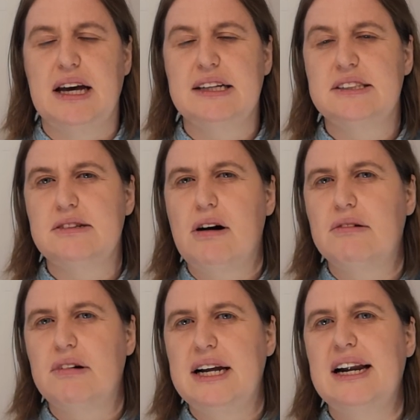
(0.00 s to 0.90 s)
It's
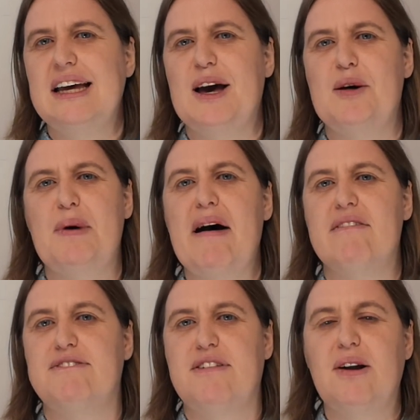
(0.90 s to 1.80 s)
not really
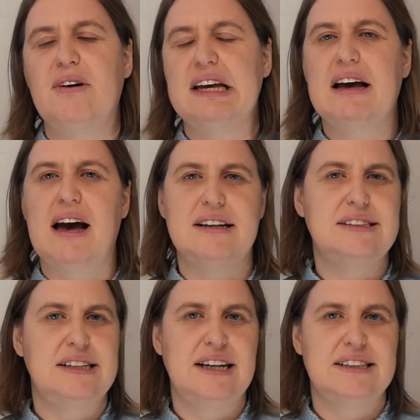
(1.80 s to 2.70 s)
about following a
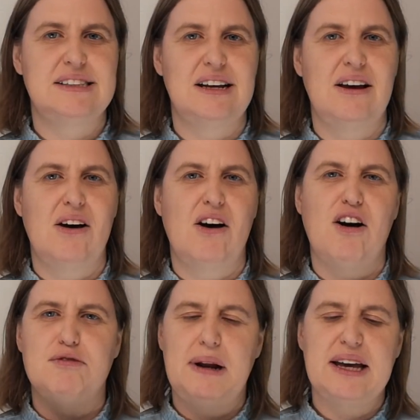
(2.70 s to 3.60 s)
set
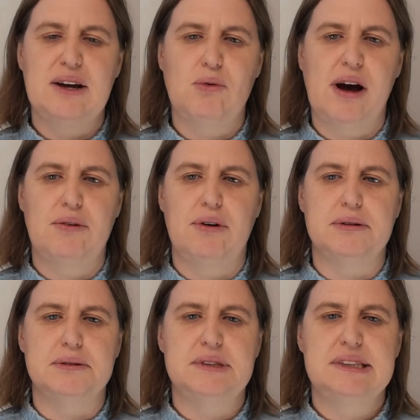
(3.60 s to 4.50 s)
of black and white
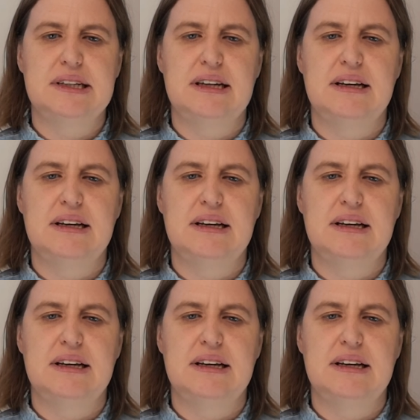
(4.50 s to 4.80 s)
rules.